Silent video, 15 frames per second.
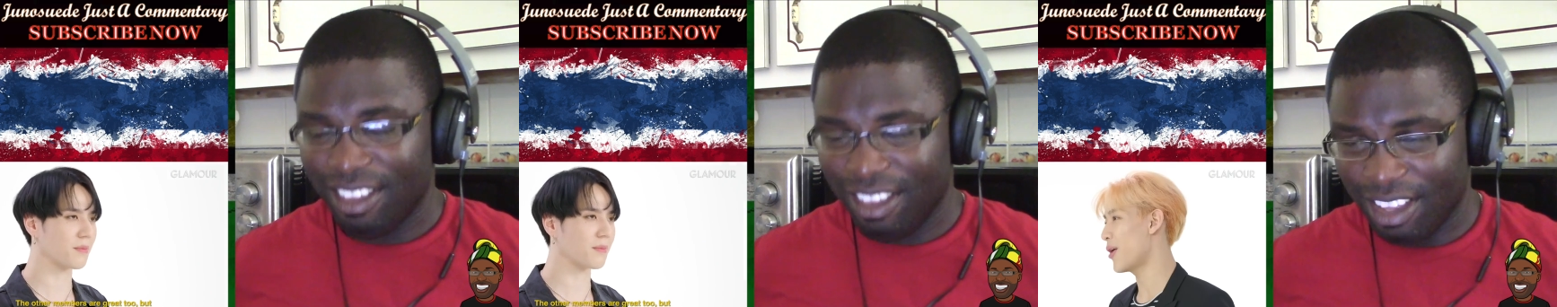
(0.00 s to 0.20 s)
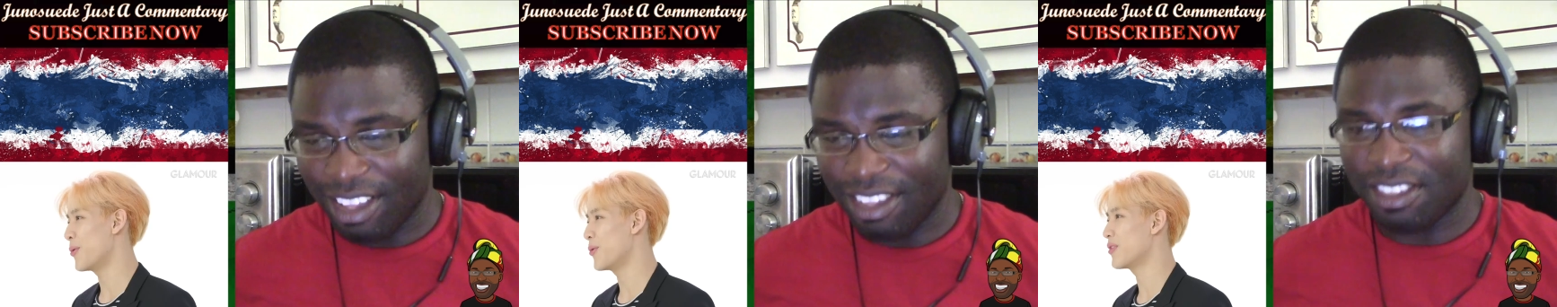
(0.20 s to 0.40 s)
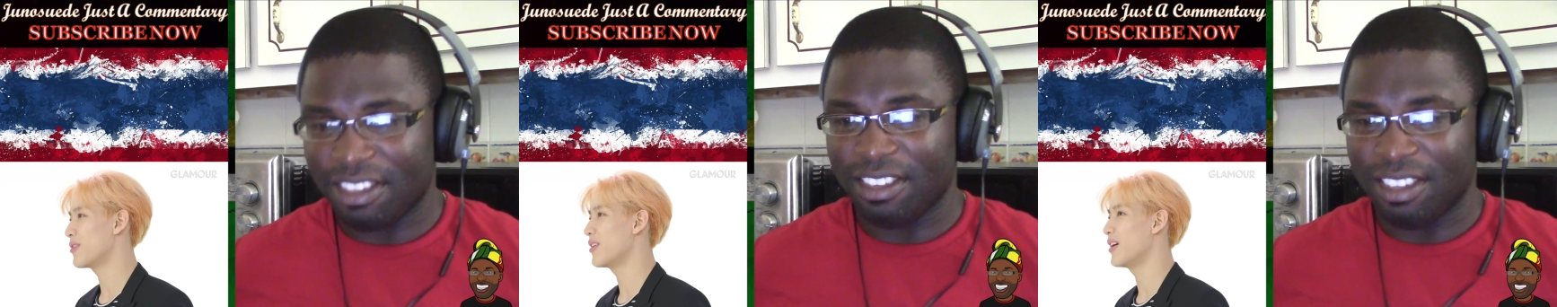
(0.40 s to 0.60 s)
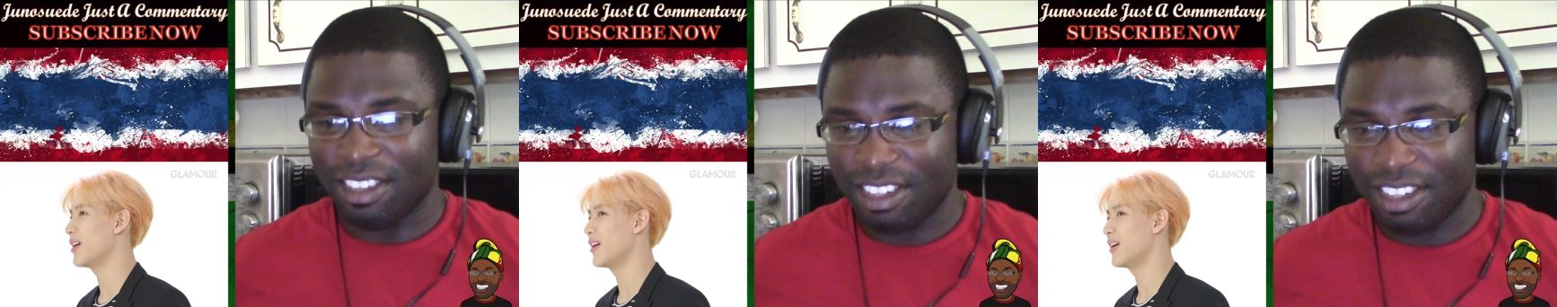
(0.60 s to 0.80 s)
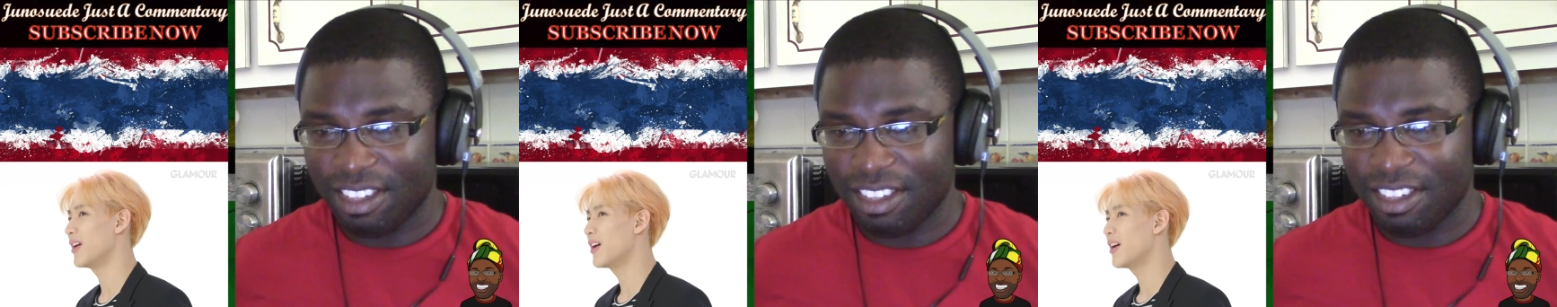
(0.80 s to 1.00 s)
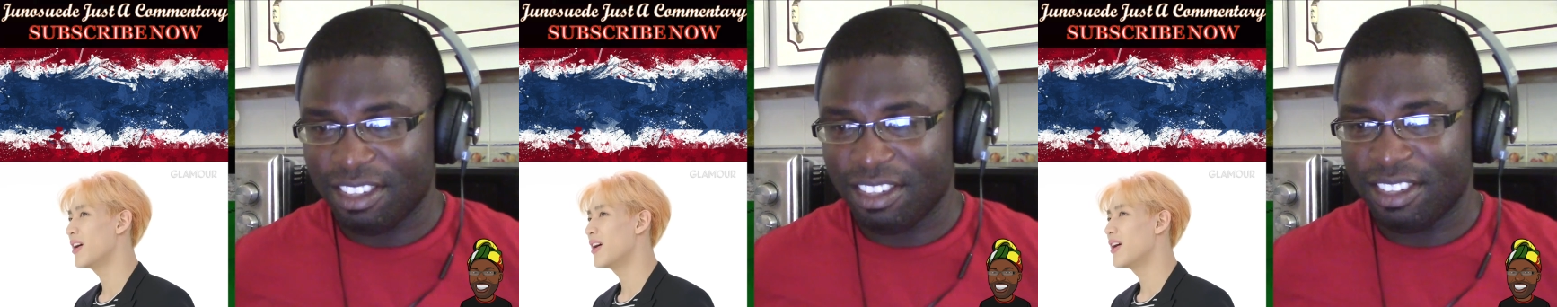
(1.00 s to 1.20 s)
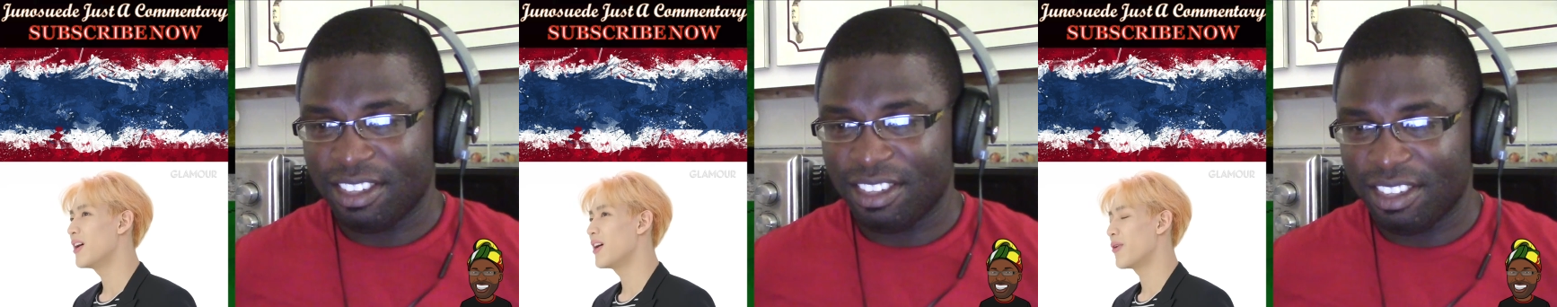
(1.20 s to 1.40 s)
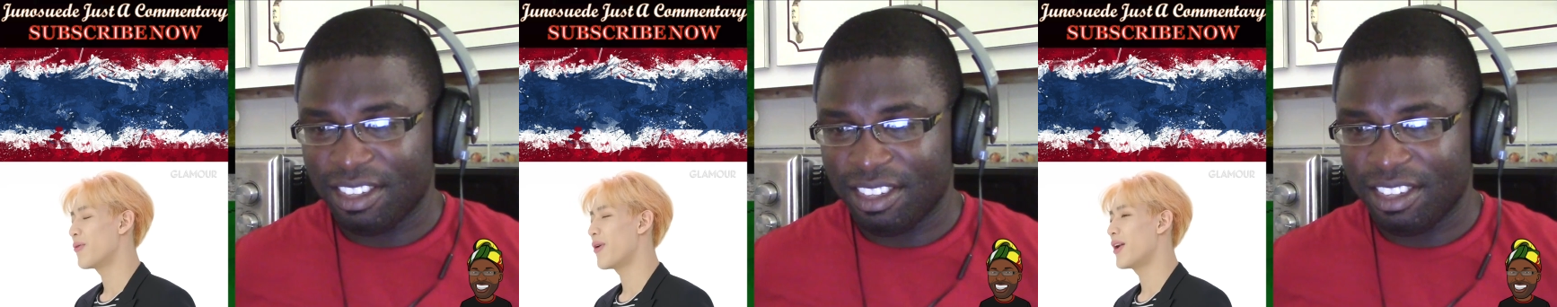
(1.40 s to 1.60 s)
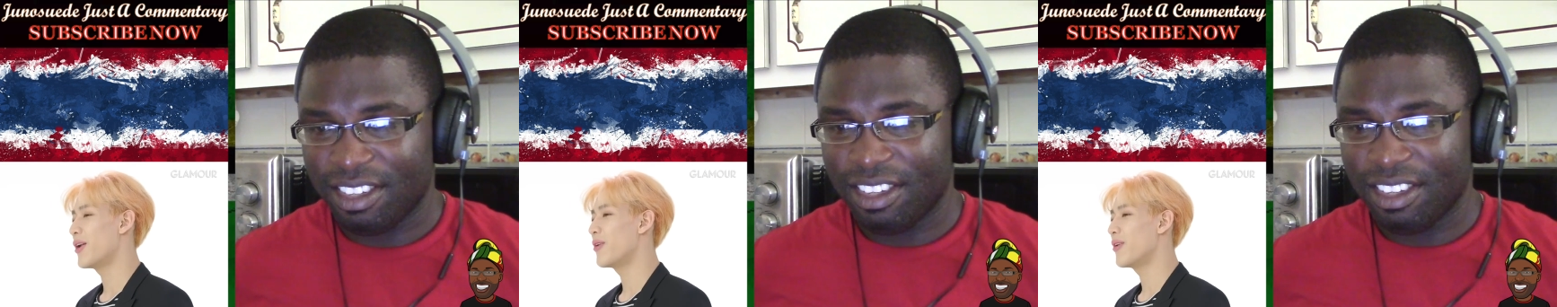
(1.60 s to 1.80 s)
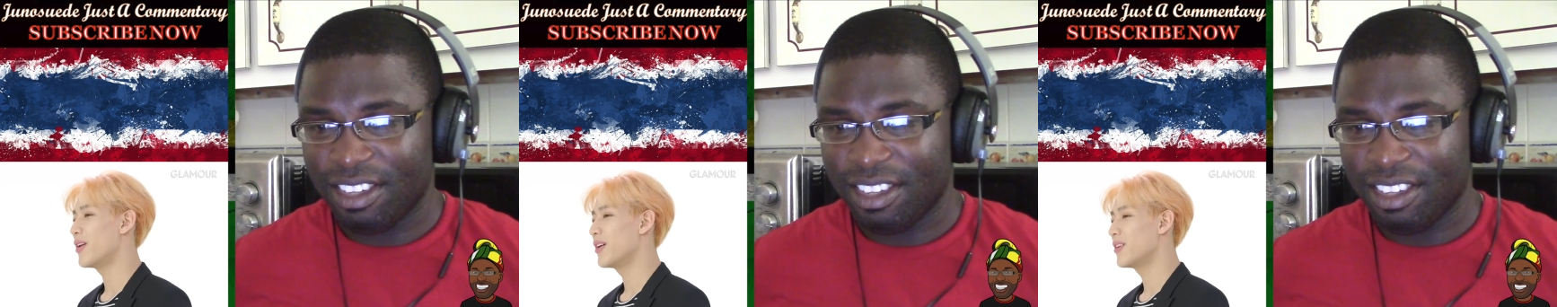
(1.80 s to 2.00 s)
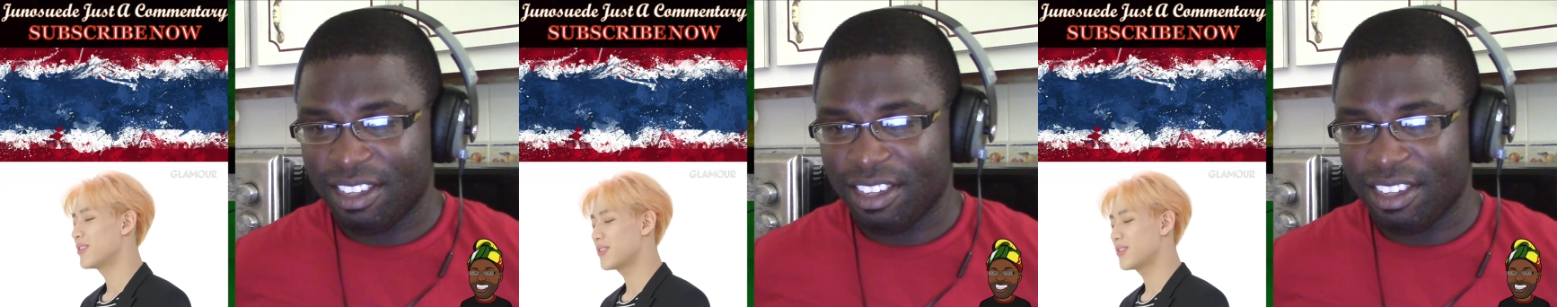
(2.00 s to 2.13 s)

Speaker 1: That's good. One of